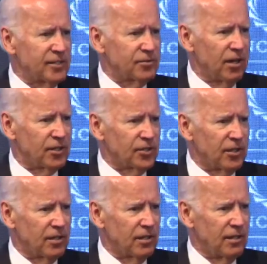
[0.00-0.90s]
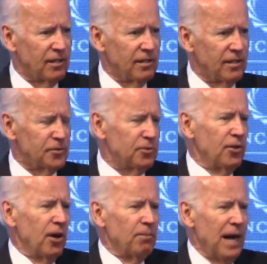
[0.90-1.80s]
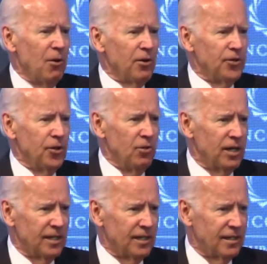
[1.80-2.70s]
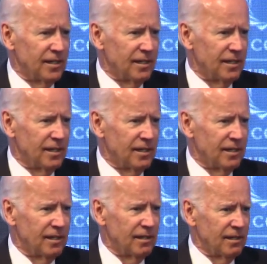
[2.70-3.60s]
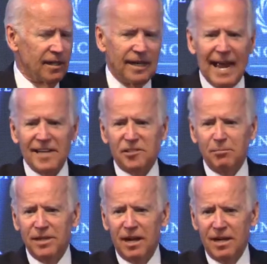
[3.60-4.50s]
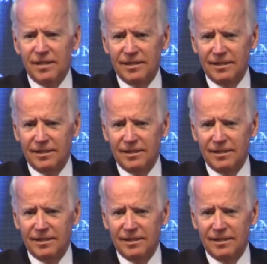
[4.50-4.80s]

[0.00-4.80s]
structure. It's within our power to do it. It has to be done.